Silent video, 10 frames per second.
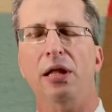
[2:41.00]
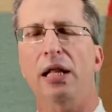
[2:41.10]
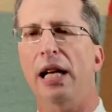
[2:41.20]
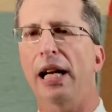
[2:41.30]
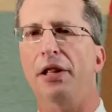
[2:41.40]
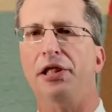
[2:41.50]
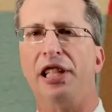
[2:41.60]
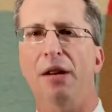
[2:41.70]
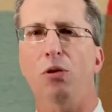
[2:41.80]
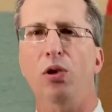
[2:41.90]
and the
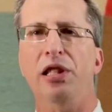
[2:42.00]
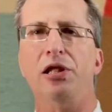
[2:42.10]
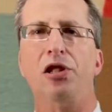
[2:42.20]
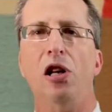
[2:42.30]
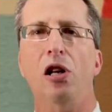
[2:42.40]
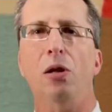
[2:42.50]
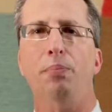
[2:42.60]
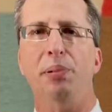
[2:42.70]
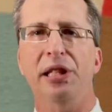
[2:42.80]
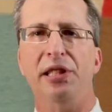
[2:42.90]
Simon Wiesenthal
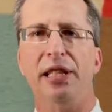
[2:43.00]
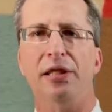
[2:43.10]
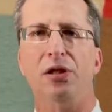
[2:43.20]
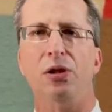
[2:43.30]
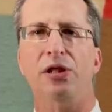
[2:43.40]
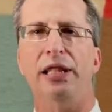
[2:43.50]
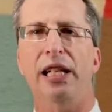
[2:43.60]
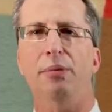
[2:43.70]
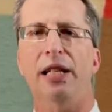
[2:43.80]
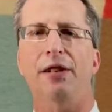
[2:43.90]
Peace Center is
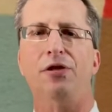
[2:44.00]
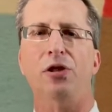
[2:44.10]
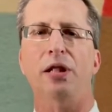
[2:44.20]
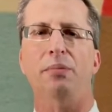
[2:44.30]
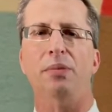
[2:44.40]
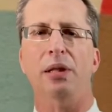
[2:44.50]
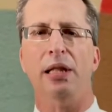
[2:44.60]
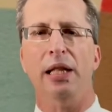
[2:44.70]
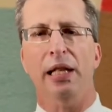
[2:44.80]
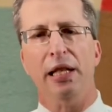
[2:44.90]
named after him,
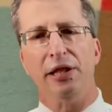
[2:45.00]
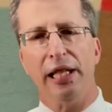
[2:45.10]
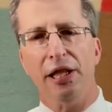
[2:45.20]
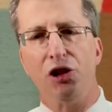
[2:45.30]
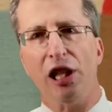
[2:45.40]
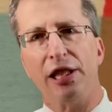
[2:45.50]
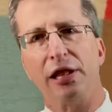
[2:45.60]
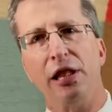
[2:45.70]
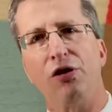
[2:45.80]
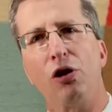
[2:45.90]
said
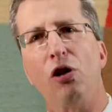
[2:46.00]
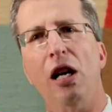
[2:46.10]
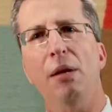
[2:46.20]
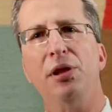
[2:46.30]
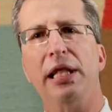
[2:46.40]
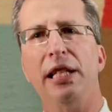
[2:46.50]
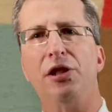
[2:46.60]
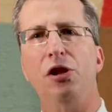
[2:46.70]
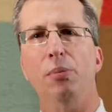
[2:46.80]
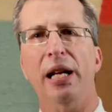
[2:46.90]
justice for crimes against
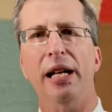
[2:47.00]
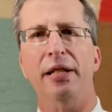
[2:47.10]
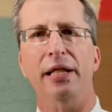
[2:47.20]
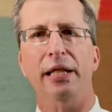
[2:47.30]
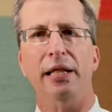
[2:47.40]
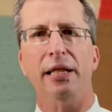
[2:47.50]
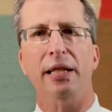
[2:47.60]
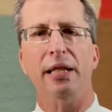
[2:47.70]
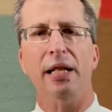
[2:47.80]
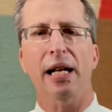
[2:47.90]
humanity
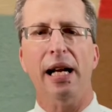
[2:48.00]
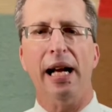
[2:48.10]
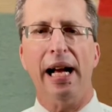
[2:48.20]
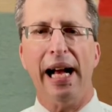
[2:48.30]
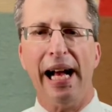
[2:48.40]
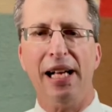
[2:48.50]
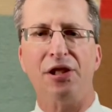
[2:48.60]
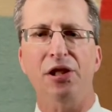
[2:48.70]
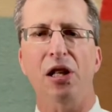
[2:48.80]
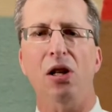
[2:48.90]
has
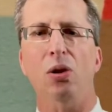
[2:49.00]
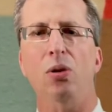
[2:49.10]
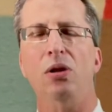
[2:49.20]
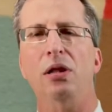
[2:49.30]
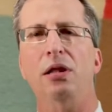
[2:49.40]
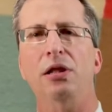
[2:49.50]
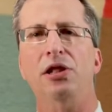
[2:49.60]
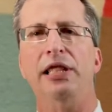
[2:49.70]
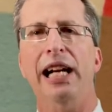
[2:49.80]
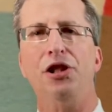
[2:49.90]
no
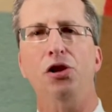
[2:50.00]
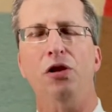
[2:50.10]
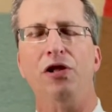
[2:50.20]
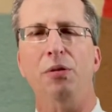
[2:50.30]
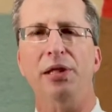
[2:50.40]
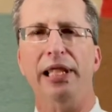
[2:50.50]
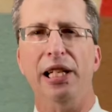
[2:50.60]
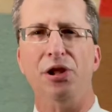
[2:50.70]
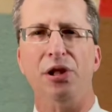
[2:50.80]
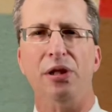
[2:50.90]
statute of
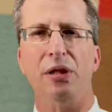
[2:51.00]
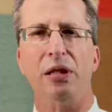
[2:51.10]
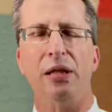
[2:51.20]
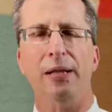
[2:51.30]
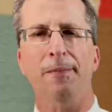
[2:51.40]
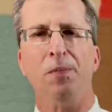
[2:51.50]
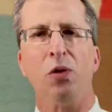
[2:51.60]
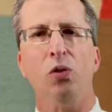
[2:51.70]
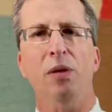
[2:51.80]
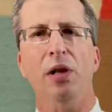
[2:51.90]
limitations.
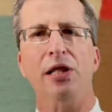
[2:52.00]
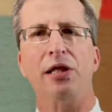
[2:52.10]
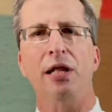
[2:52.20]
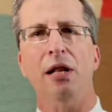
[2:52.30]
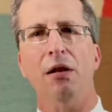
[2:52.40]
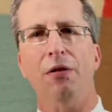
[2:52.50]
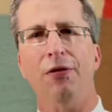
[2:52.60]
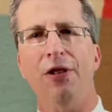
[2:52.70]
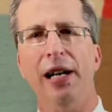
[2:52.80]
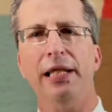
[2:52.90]
We must
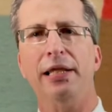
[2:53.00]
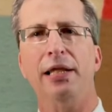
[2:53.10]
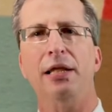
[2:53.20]
fight